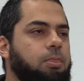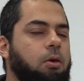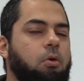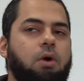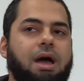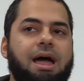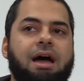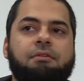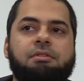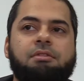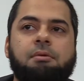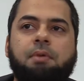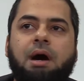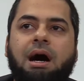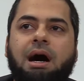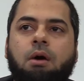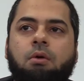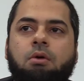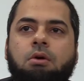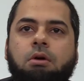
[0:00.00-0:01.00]
who have the
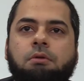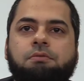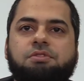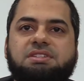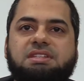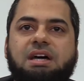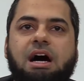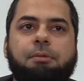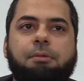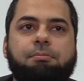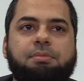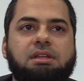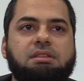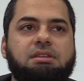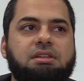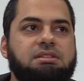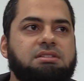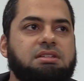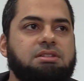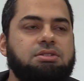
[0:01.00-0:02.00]
power of stopping
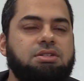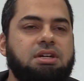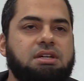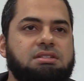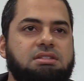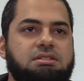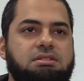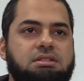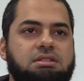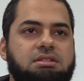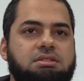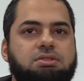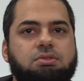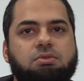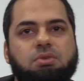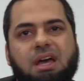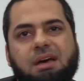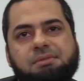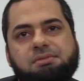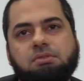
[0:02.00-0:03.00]
these injustices,
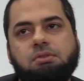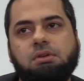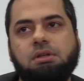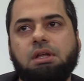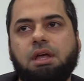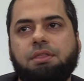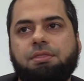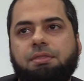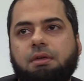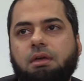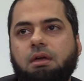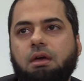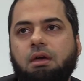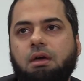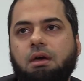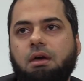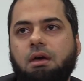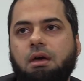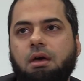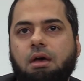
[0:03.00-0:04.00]
doing absolutely nothing.
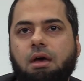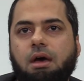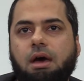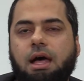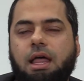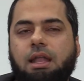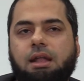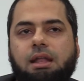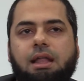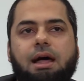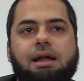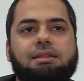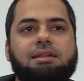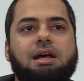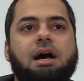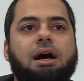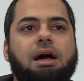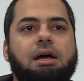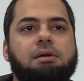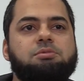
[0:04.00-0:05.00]
And a lot of
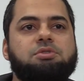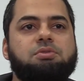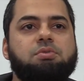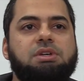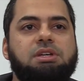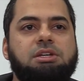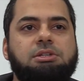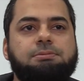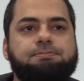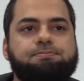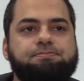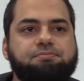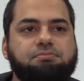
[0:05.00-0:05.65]
times we